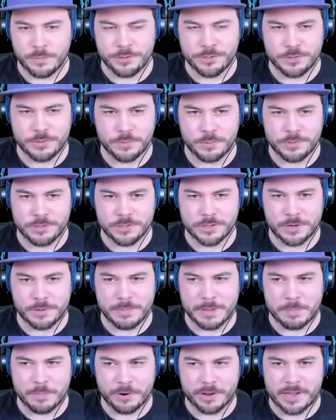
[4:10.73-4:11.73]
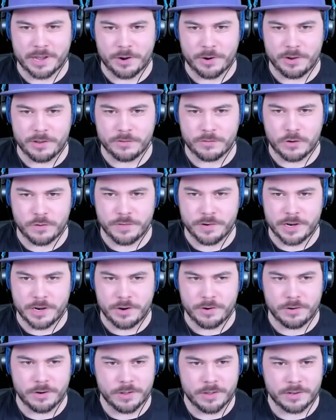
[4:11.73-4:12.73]
we're just gonna be precarious over
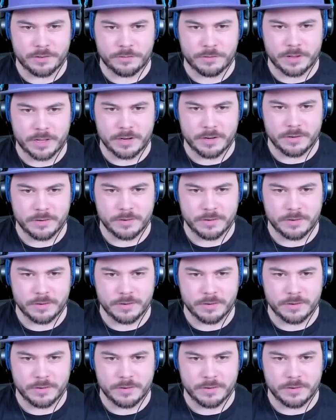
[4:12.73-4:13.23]
here? No, that's fine.